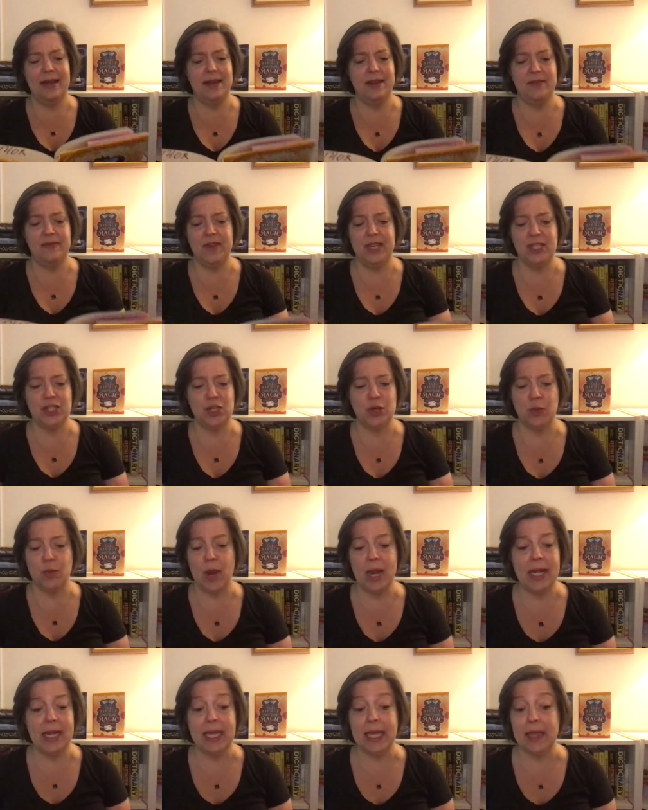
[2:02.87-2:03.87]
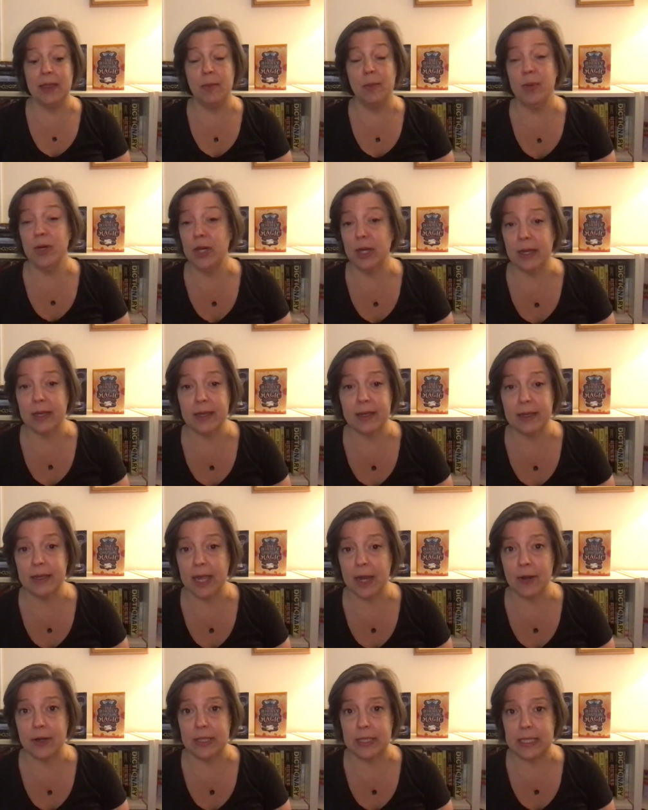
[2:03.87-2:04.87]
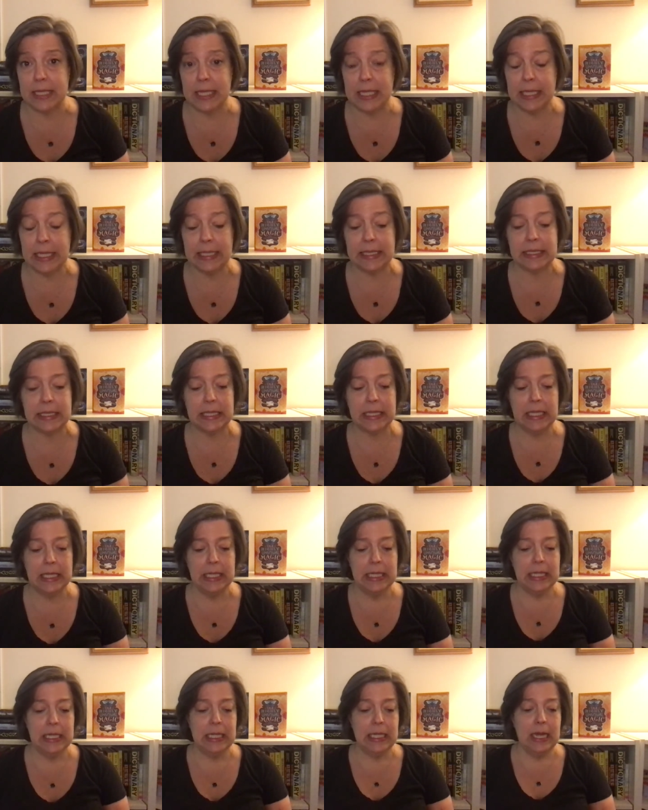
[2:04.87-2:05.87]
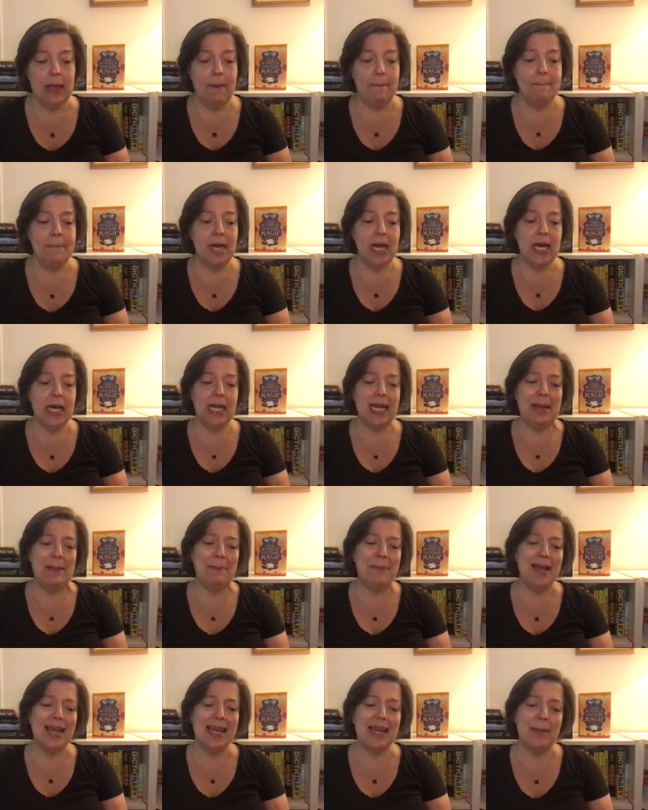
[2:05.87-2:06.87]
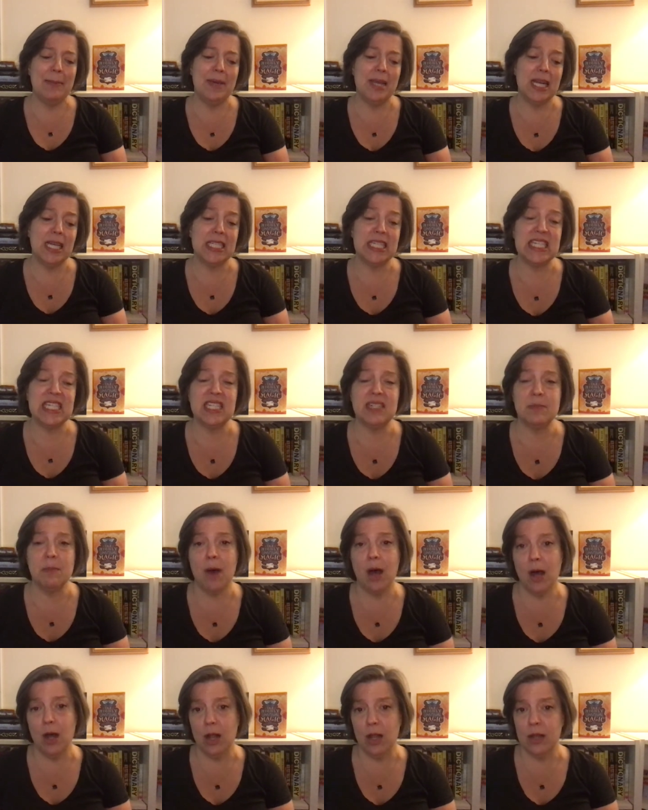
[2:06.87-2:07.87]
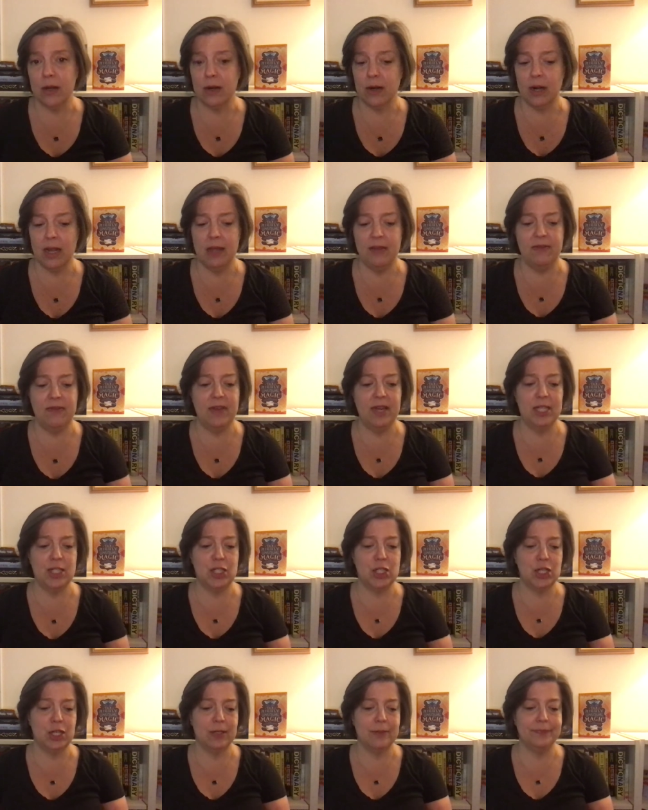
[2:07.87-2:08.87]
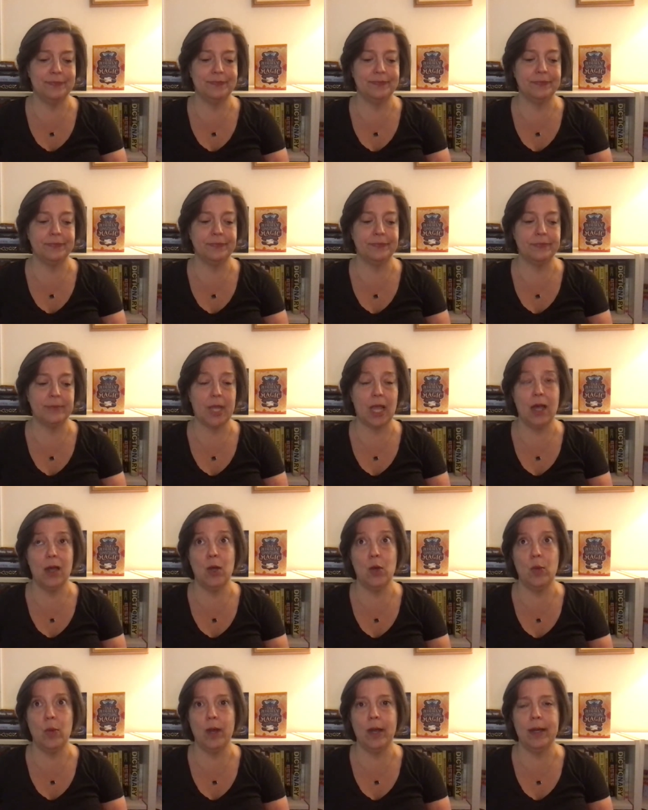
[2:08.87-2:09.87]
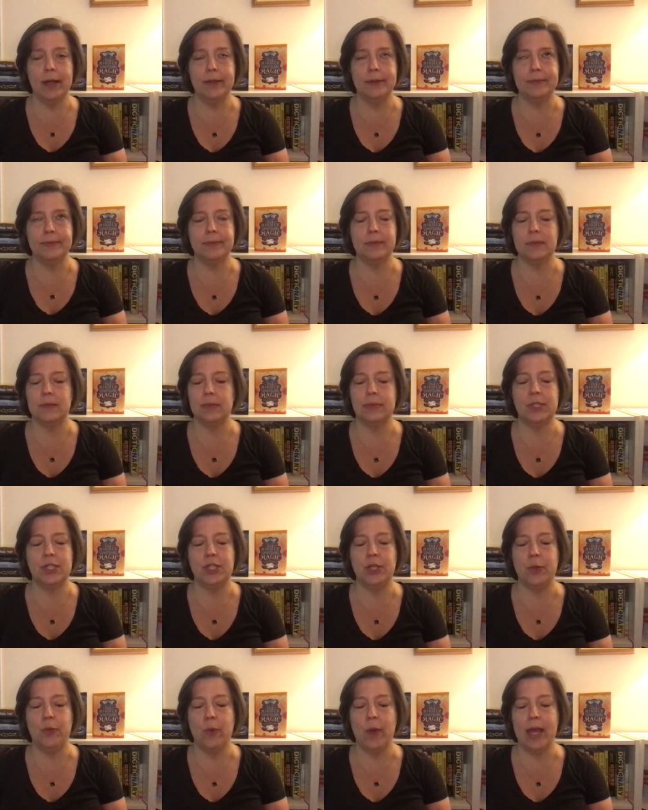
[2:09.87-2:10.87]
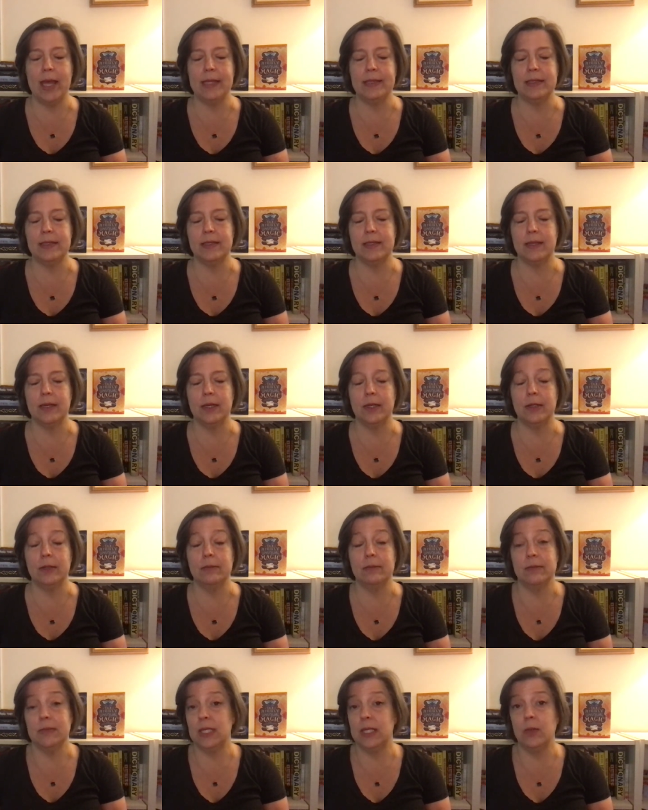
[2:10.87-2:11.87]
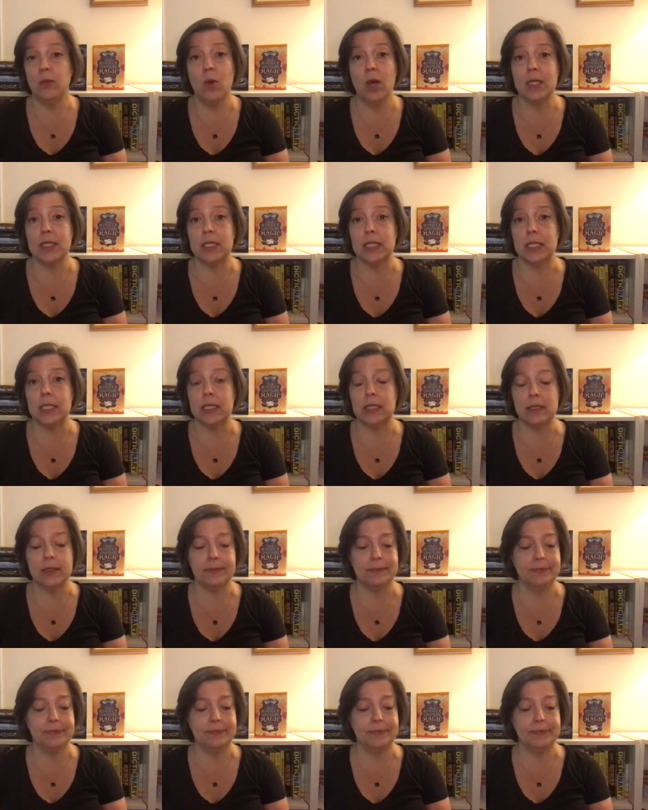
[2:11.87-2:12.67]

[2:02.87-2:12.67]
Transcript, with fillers: an adventure writing a book, guaranteed it. But it might have been a smaller adventure. Oh well, she went, so it wasn't.